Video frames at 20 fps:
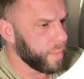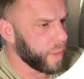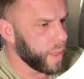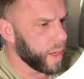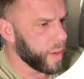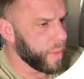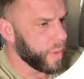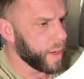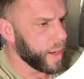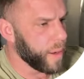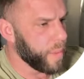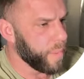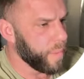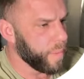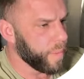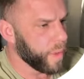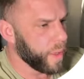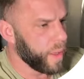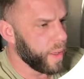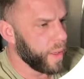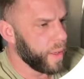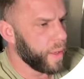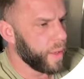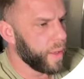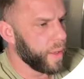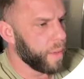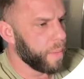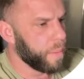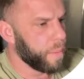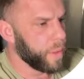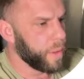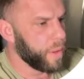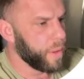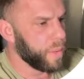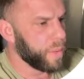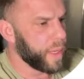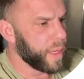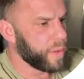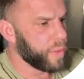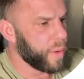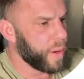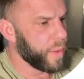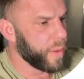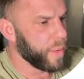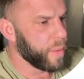There we go. Boom, that's what